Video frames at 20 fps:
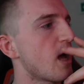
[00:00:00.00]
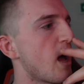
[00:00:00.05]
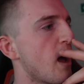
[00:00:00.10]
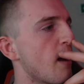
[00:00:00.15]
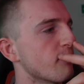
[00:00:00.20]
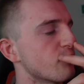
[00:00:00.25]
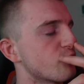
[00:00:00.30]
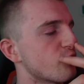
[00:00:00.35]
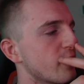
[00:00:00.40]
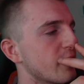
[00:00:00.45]

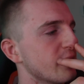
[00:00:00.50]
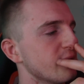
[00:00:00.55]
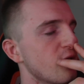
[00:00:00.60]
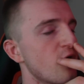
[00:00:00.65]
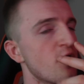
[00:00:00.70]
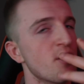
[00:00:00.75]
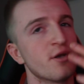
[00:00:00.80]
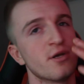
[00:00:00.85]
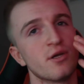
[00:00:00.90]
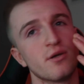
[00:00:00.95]
I'm trying to
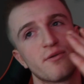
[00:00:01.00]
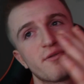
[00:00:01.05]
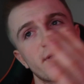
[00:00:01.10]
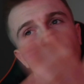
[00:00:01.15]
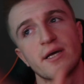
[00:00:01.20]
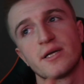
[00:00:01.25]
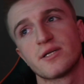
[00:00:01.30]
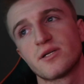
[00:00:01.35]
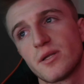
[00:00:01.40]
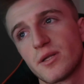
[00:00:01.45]
learn new
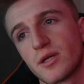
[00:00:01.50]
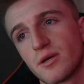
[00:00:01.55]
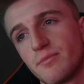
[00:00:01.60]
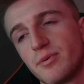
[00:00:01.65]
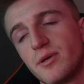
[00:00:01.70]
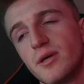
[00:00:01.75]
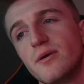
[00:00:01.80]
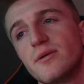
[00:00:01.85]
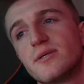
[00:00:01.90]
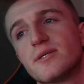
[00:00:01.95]
things on the
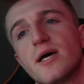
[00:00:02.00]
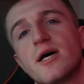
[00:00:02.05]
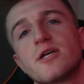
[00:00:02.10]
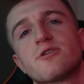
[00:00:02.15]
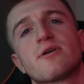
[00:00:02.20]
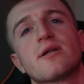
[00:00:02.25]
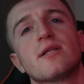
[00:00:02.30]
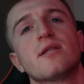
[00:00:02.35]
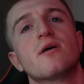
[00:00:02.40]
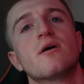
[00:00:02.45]
computer,
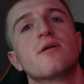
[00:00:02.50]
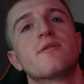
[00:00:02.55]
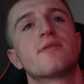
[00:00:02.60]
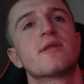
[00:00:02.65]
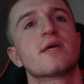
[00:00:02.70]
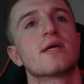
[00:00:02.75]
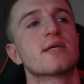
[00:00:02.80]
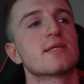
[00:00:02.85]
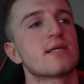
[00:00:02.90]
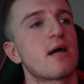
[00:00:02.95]
trying to learn
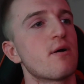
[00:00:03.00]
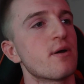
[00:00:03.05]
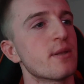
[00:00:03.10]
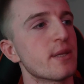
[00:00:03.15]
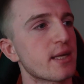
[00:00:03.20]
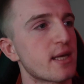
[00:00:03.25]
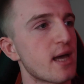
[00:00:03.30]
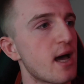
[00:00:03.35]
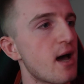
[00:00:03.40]
things out in the